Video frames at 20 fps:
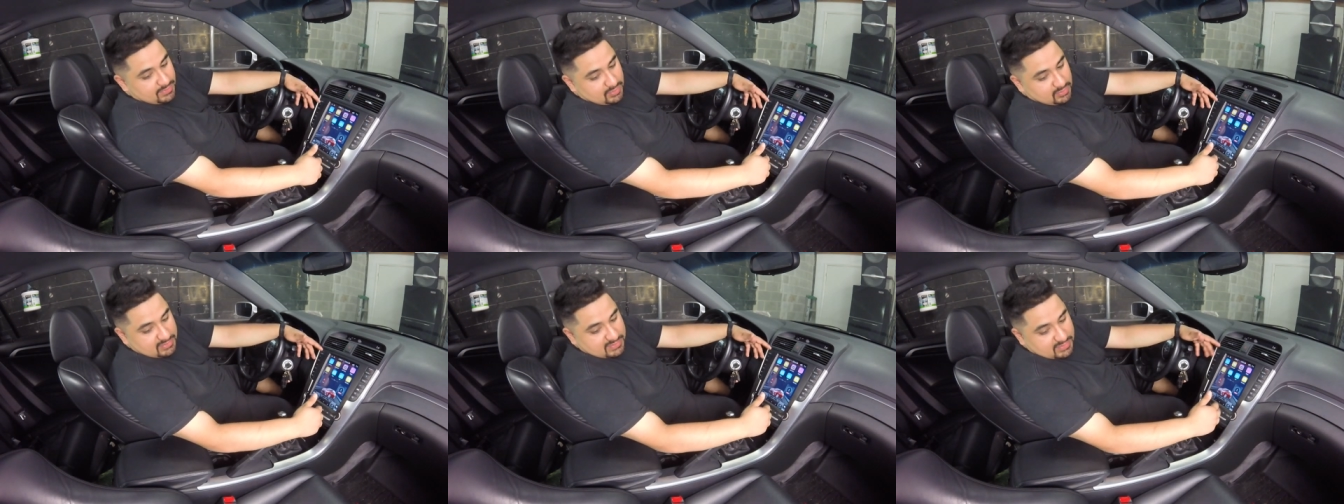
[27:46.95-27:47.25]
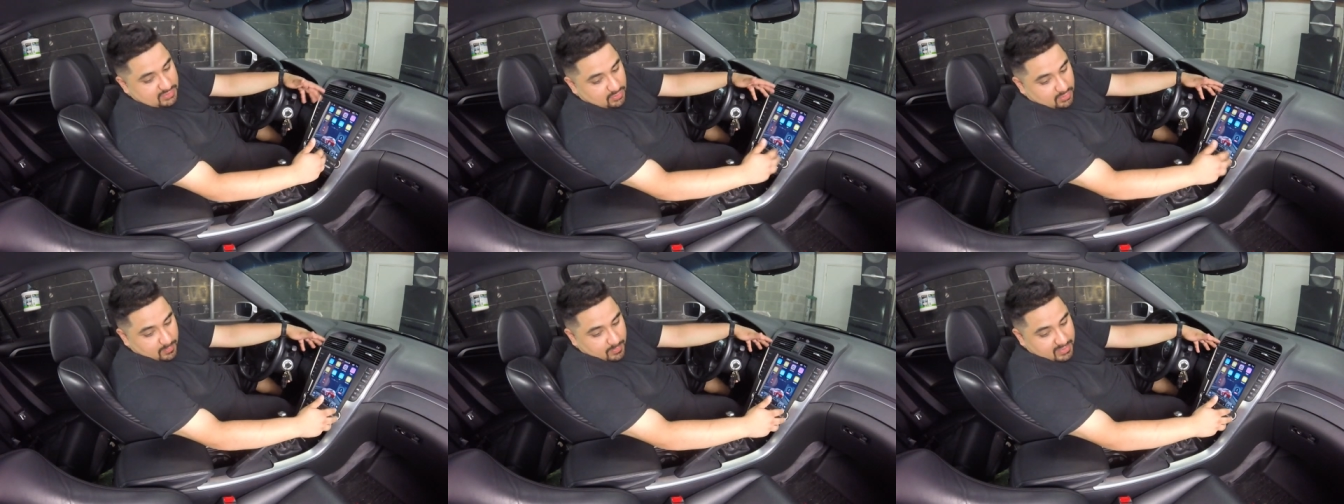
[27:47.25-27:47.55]
So
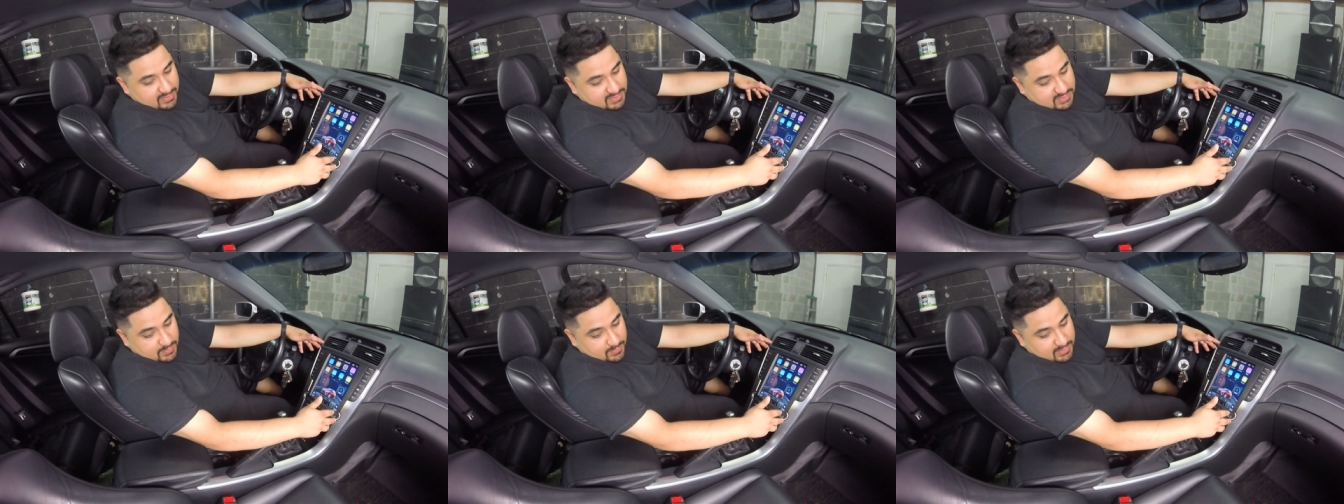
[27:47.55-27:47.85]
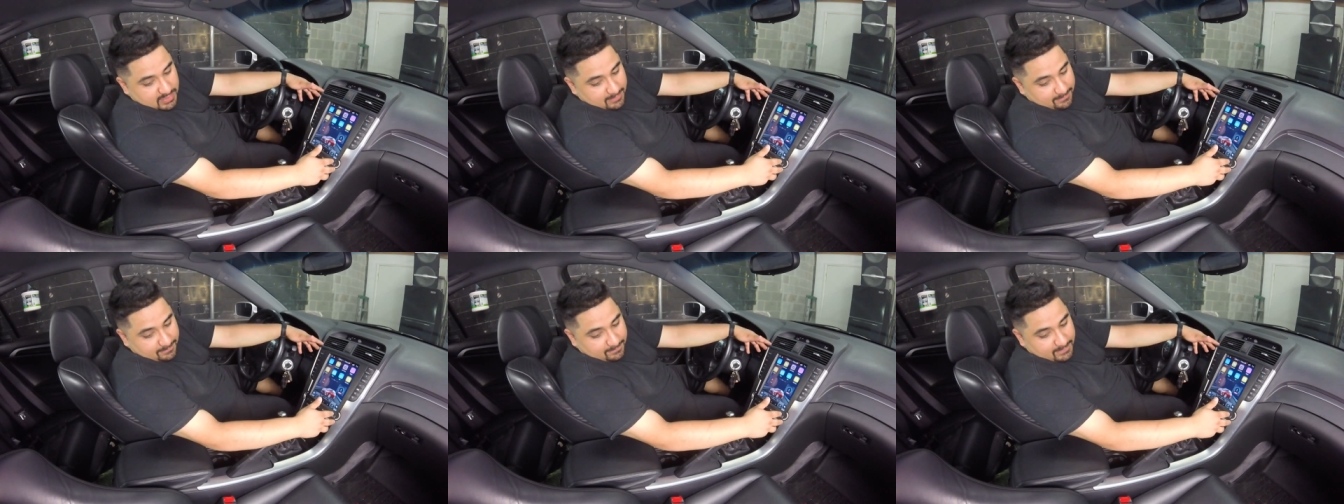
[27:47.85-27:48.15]
let's talk about
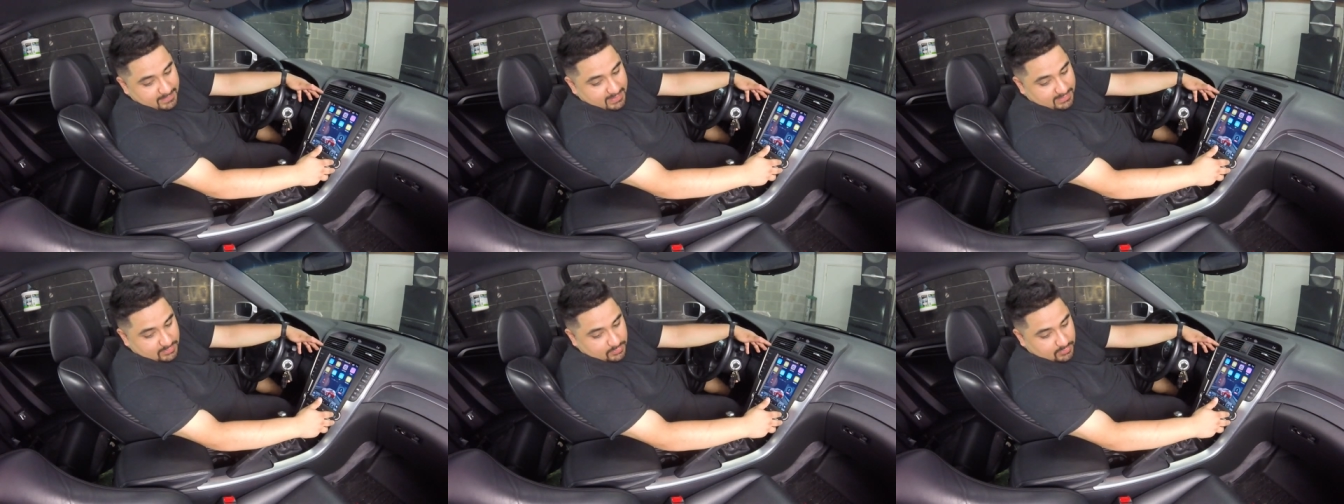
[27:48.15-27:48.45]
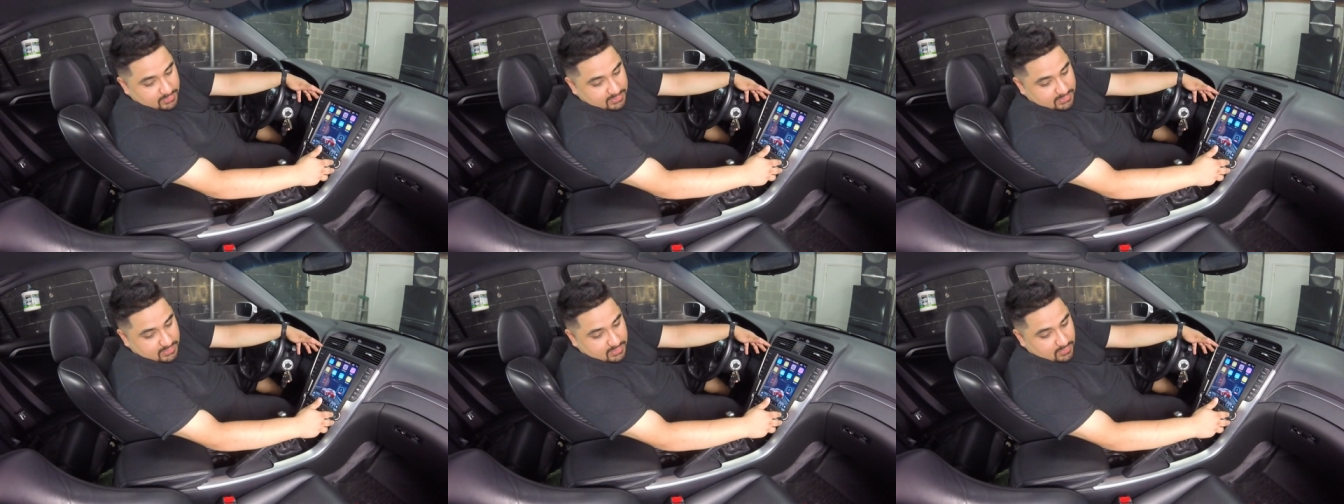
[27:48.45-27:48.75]
some of that
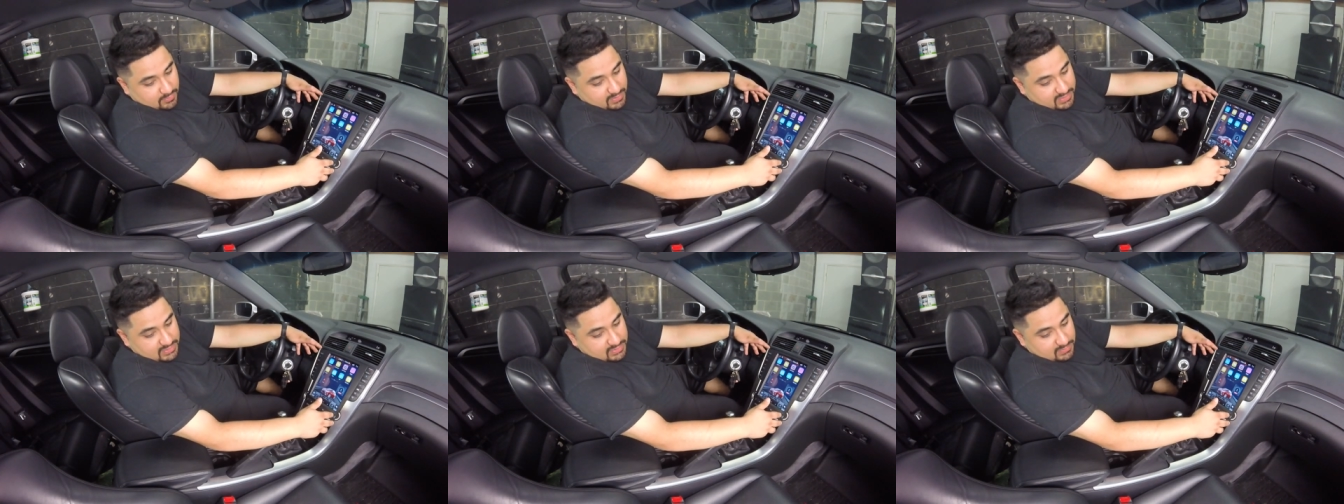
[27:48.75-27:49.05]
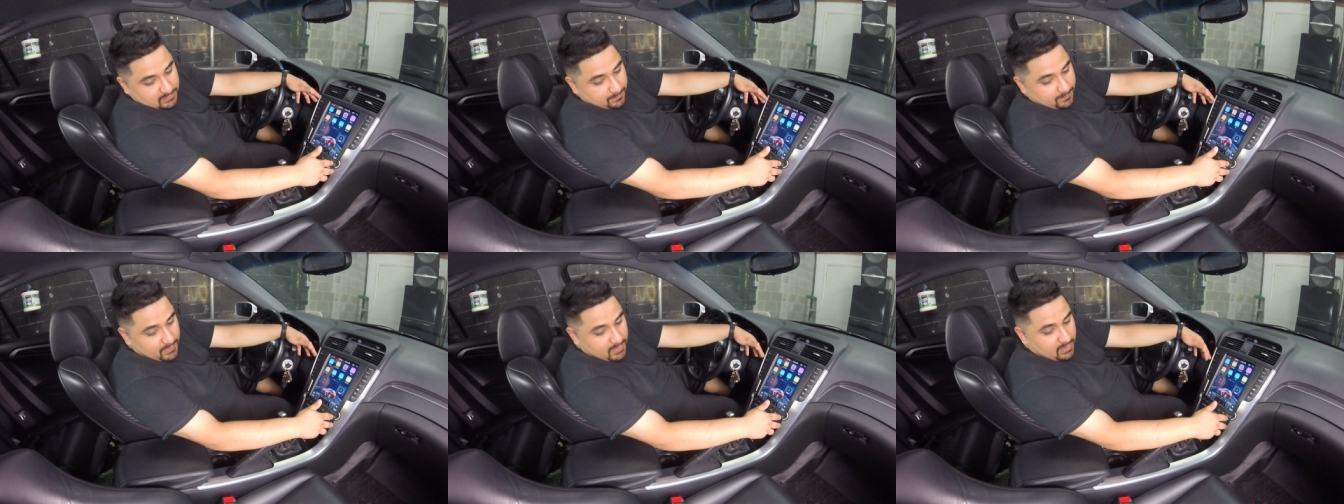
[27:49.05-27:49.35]
factory
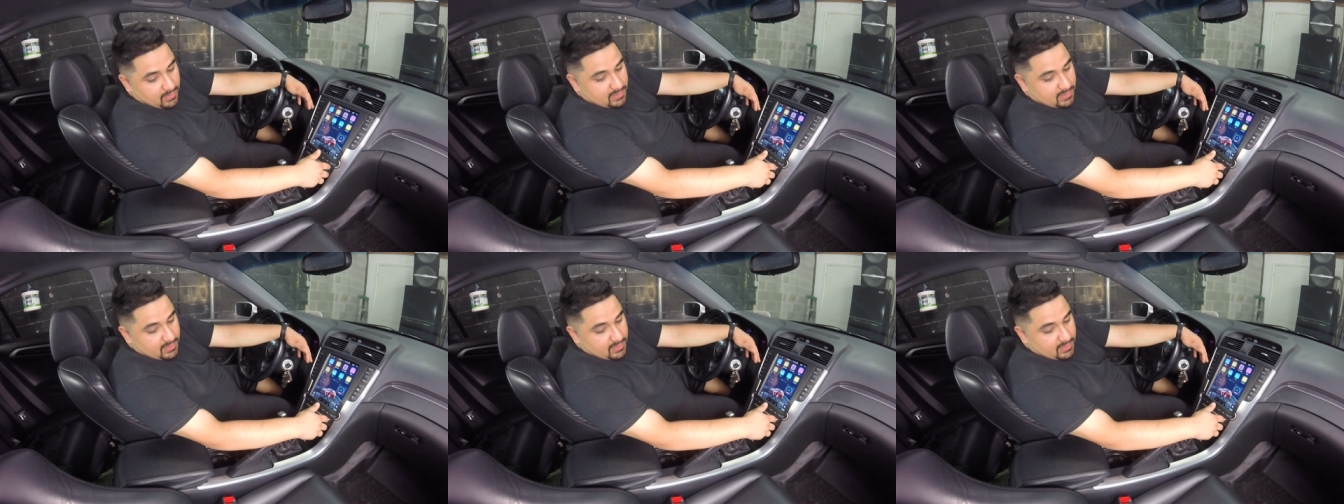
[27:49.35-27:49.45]
integration.